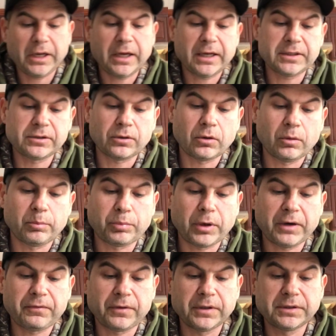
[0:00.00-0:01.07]
has their own
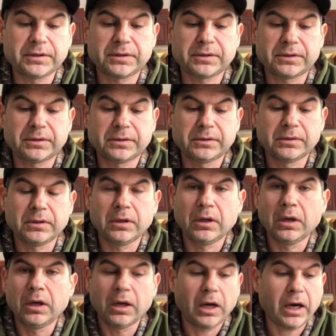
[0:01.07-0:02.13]
preference.
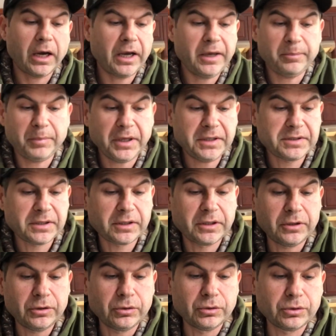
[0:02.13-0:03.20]
I basically
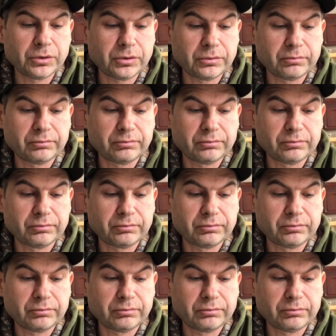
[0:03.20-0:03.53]
use